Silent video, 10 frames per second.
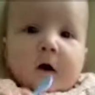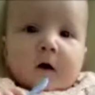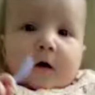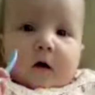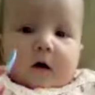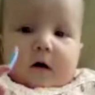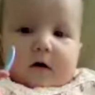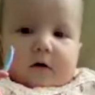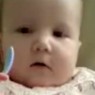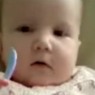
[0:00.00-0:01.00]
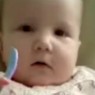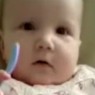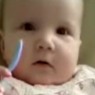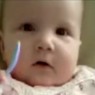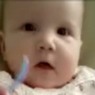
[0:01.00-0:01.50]
him some of those early
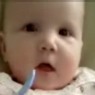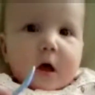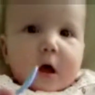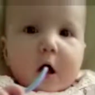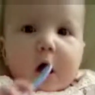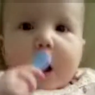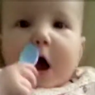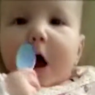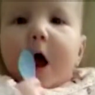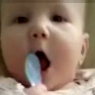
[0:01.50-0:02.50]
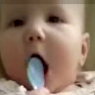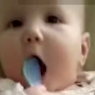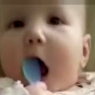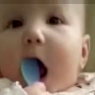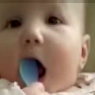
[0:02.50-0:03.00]
experiences that he hasn't
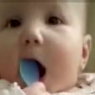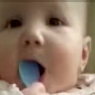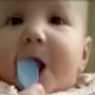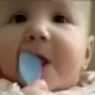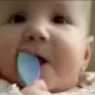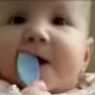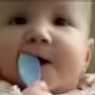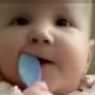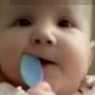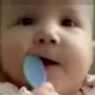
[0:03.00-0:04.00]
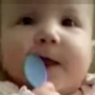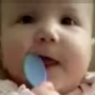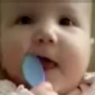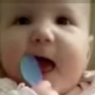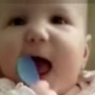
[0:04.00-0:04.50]
already had.
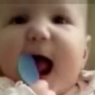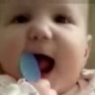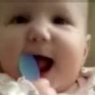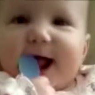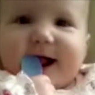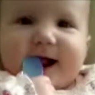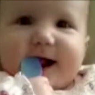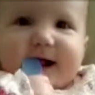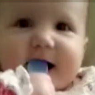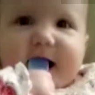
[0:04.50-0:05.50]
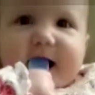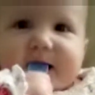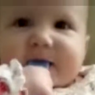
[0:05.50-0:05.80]
And I